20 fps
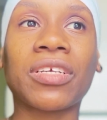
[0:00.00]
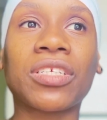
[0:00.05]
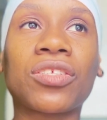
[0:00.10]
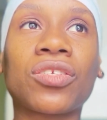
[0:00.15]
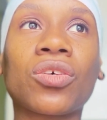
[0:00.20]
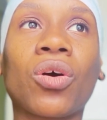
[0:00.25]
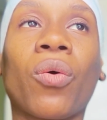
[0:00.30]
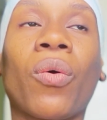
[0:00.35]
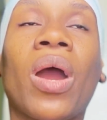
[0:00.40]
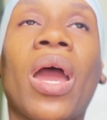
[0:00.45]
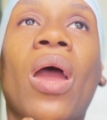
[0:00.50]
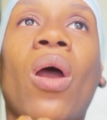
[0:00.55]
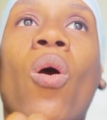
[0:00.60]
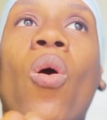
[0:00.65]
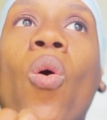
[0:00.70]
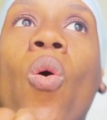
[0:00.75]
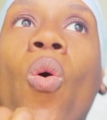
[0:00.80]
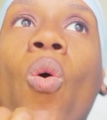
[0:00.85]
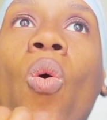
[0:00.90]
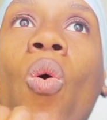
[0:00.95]
So
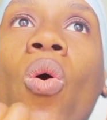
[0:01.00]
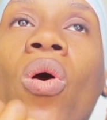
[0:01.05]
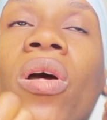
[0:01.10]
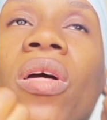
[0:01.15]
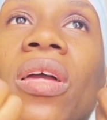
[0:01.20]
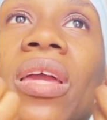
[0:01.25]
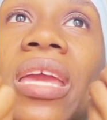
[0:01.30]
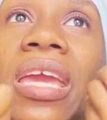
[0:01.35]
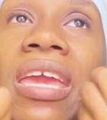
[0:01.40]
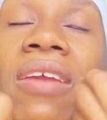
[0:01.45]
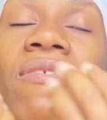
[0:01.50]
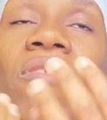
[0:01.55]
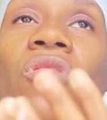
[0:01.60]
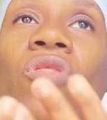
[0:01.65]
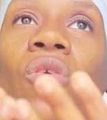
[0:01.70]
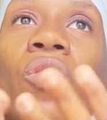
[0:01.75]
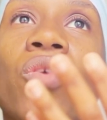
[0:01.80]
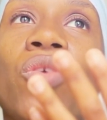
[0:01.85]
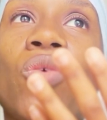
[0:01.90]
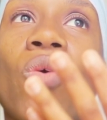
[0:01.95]
even
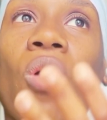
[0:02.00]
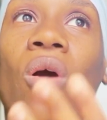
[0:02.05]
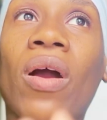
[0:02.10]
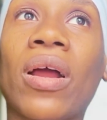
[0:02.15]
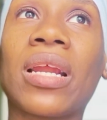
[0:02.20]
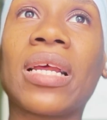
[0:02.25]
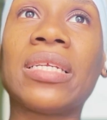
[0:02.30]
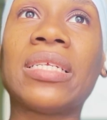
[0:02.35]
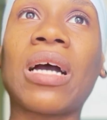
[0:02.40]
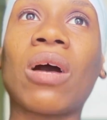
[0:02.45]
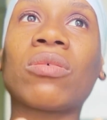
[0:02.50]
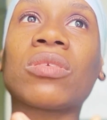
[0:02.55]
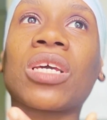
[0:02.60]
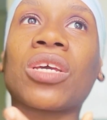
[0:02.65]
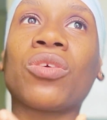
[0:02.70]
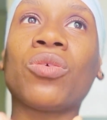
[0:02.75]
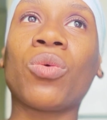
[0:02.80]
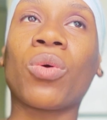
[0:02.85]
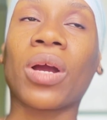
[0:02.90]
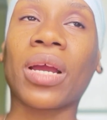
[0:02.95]
though you are an adult
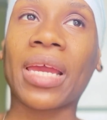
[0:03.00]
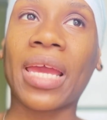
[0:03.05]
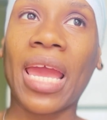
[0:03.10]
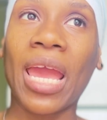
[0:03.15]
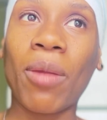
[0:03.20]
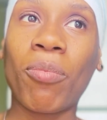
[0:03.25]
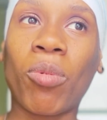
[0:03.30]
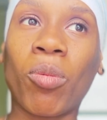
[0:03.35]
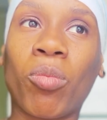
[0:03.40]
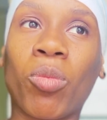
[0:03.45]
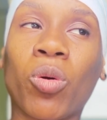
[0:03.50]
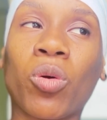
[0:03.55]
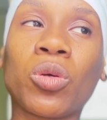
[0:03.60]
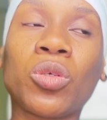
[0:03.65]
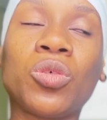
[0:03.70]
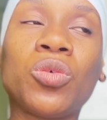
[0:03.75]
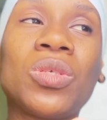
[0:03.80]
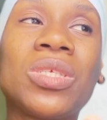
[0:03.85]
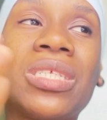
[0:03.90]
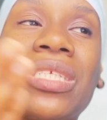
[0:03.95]
and you are capable,
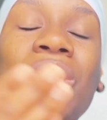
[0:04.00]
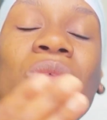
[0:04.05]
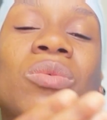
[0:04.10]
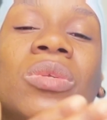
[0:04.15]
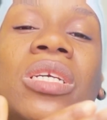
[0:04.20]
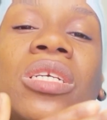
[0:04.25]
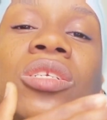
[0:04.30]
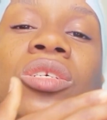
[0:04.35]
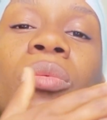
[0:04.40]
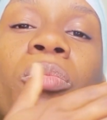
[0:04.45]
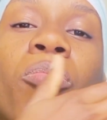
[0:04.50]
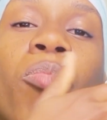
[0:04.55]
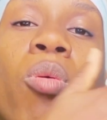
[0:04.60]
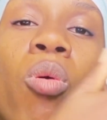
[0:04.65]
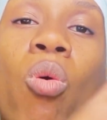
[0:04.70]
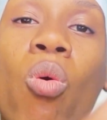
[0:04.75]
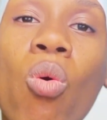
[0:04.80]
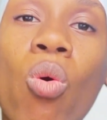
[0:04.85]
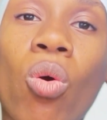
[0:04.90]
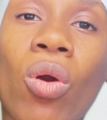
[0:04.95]
you still need to
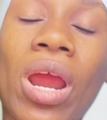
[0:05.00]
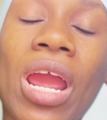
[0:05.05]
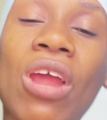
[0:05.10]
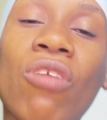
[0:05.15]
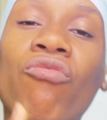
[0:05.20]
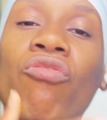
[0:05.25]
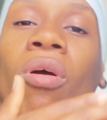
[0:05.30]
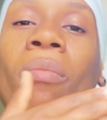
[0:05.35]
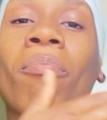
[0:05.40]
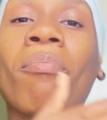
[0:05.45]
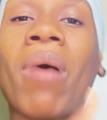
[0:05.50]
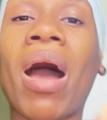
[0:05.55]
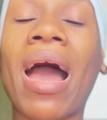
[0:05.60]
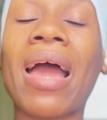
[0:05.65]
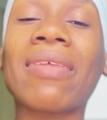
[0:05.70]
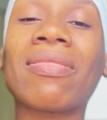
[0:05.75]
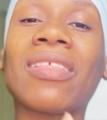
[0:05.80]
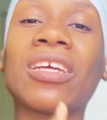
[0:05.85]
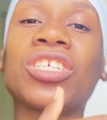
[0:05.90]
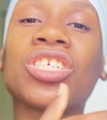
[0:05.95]
pour and
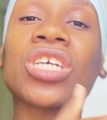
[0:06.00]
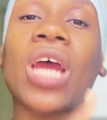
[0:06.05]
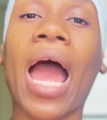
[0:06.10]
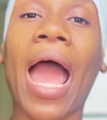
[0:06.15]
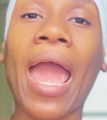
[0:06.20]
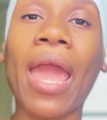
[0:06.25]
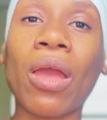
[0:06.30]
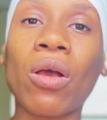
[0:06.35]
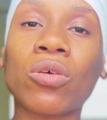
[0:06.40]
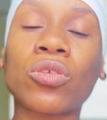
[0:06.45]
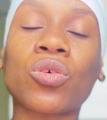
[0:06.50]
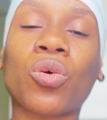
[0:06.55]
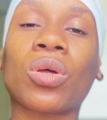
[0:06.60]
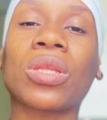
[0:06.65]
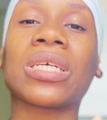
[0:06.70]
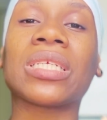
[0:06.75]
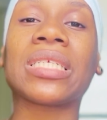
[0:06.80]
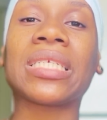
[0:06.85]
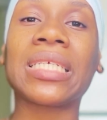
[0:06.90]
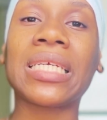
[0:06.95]
remind the child or
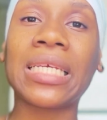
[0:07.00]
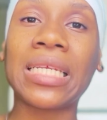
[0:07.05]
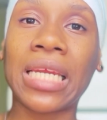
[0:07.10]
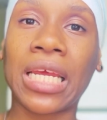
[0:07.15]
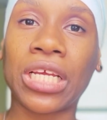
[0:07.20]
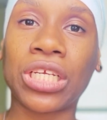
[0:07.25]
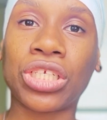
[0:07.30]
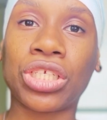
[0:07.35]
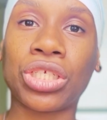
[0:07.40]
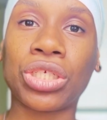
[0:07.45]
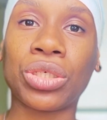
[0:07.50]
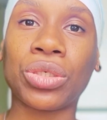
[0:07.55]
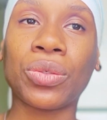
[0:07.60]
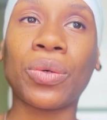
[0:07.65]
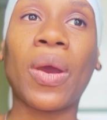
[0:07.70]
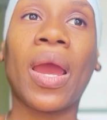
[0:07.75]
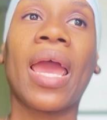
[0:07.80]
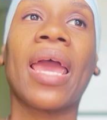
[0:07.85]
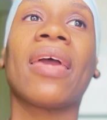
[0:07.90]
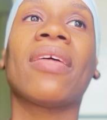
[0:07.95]
the teenage
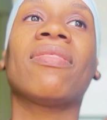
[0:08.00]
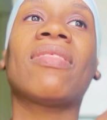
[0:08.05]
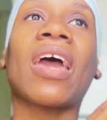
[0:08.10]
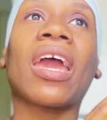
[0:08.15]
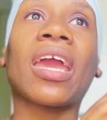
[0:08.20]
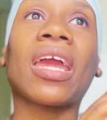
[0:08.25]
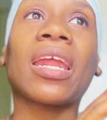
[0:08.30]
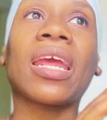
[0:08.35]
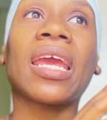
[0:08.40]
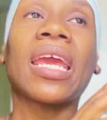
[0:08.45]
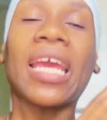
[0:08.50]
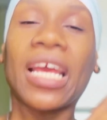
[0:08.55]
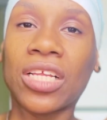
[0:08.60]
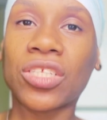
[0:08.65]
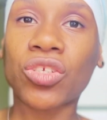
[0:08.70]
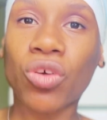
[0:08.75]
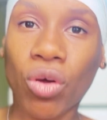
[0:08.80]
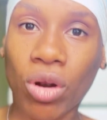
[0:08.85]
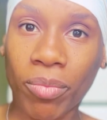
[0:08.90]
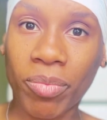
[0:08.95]
you that
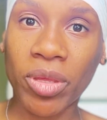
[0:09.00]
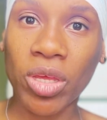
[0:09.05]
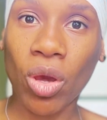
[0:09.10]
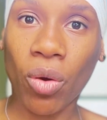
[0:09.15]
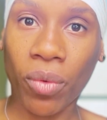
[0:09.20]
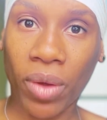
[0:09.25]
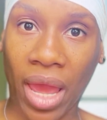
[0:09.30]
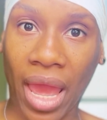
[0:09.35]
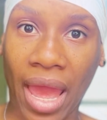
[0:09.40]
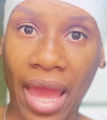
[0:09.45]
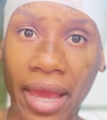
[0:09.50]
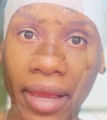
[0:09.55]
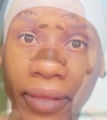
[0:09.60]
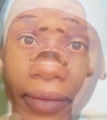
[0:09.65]
it's going to be okay.